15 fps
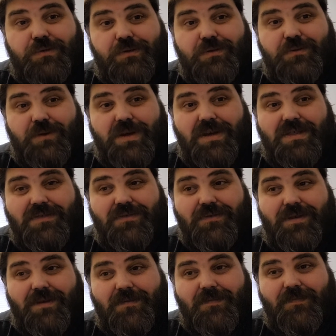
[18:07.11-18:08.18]
Who knows what
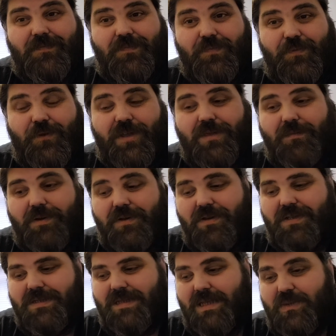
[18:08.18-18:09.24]
other
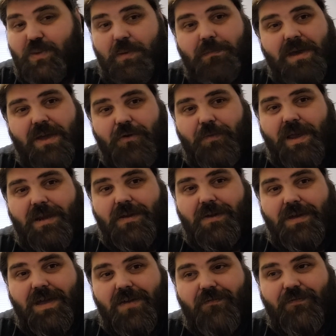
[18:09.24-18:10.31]
Bond sets we may or may
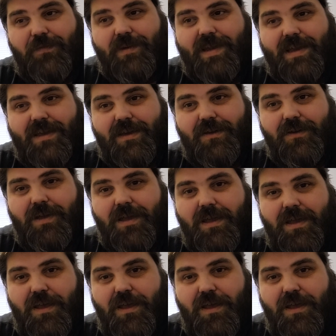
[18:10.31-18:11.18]
not get from Lego?